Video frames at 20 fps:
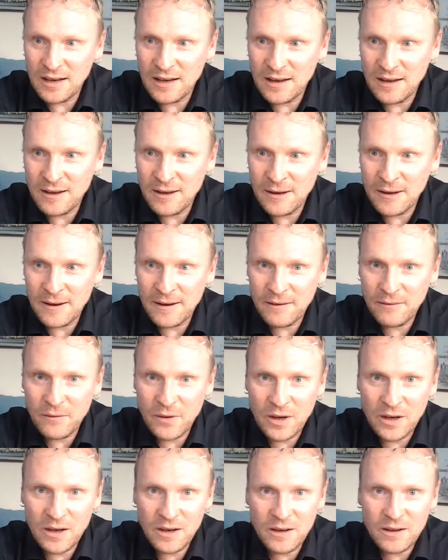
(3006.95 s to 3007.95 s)
I
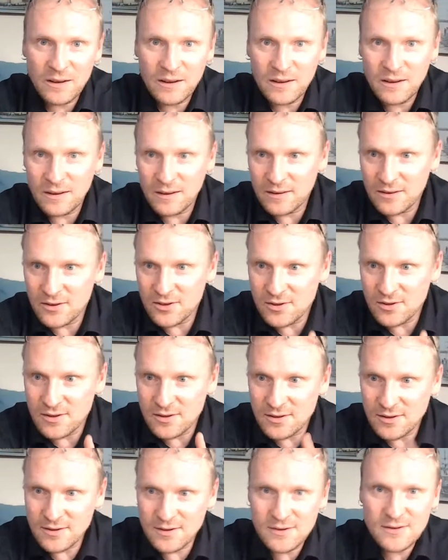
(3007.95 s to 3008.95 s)
will
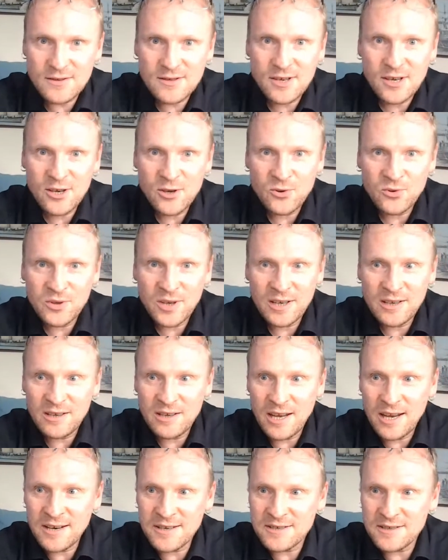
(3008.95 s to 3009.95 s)
see you then
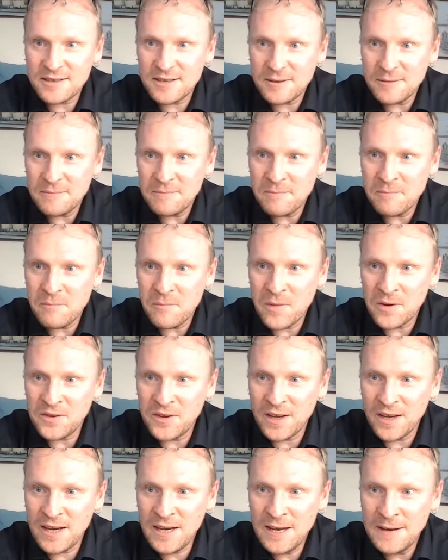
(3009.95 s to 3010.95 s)
next
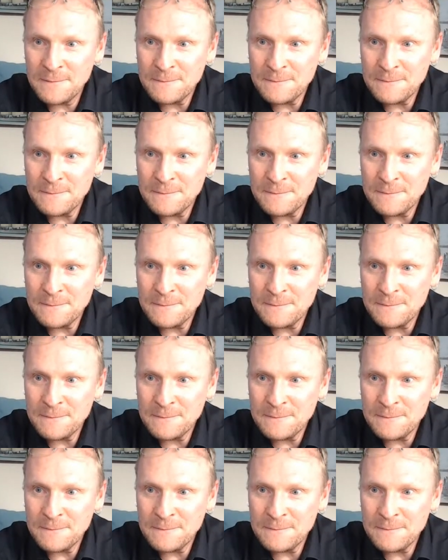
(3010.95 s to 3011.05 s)
Monday.